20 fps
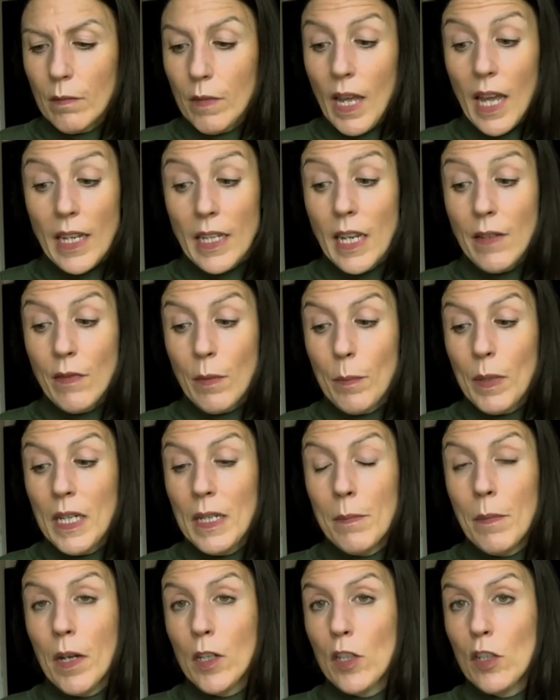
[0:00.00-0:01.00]
There had never
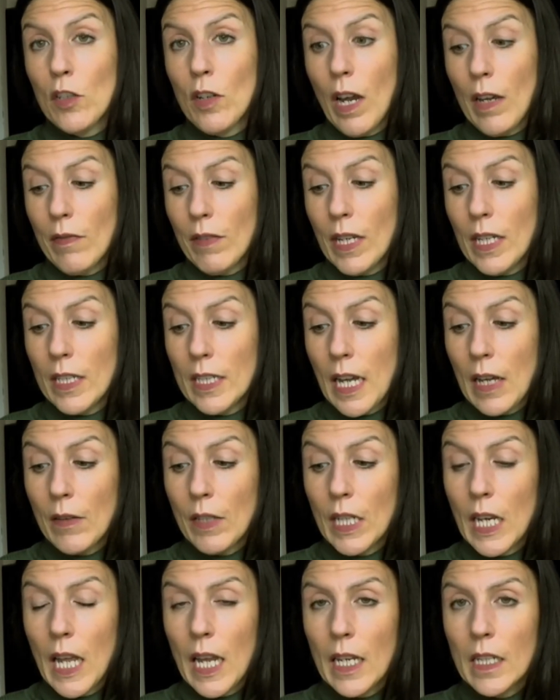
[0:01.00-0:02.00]
been much traffic down
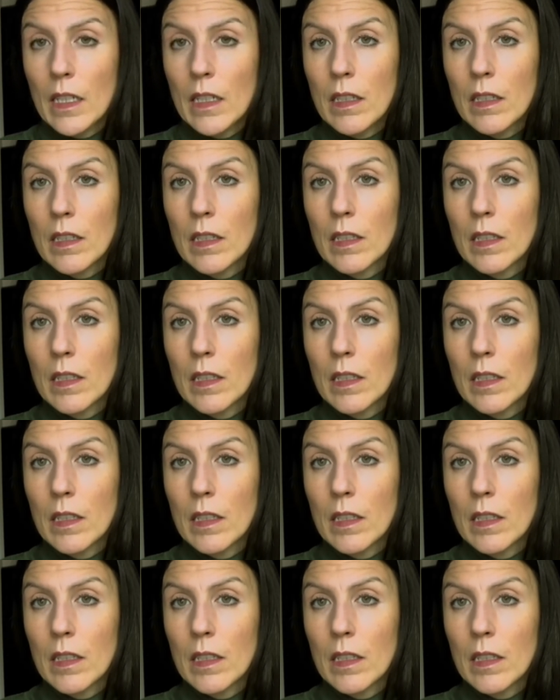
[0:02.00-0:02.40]
the lane,